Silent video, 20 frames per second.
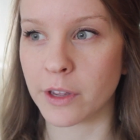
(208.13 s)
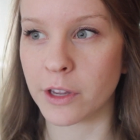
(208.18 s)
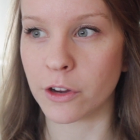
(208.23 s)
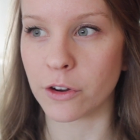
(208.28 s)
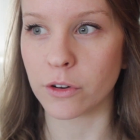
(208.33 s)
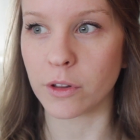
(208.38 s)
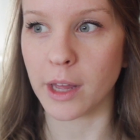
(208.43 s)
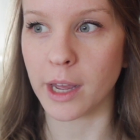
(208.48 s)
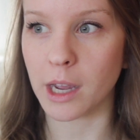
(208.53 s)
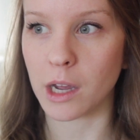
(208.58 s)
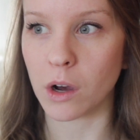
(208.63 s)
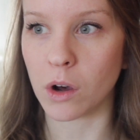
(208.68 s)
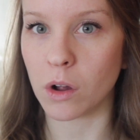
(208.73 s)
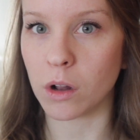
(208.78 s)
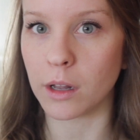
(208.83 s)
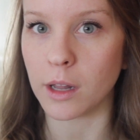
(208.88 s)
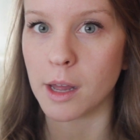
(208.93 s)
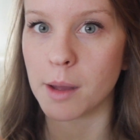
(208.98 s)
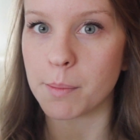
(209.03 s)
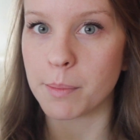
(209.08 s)
that you're like
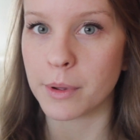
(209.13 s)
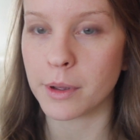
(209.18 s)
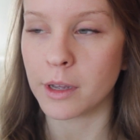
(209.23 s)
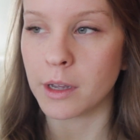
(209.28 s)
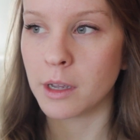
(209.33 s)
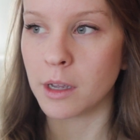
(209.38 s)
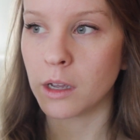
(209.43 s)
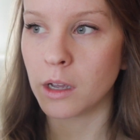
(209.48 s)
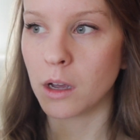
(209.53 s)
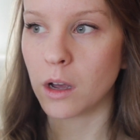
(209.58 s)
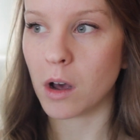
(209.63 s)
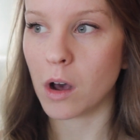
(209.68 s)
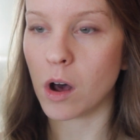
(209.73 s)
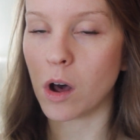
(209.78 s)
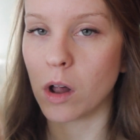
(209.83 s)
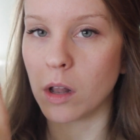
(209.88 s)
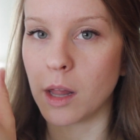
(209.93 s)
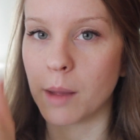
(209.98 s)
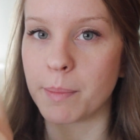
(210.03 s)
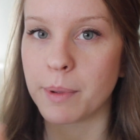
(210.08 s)
all up
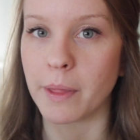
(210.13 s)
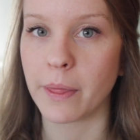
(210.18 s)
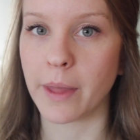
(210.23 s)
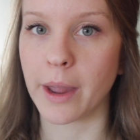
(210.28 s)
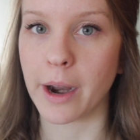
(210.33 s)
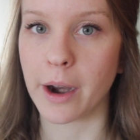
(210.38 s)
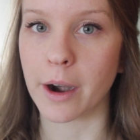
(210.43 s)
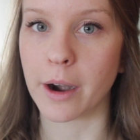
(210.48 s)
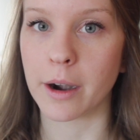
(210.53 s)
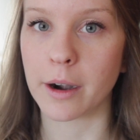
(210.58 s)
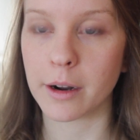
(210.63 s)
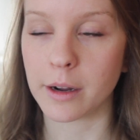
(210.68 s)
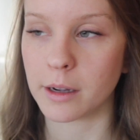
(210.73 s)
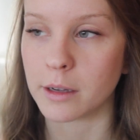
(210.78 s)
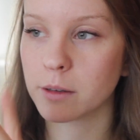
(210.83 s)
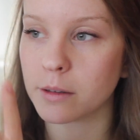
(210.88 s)
all up in there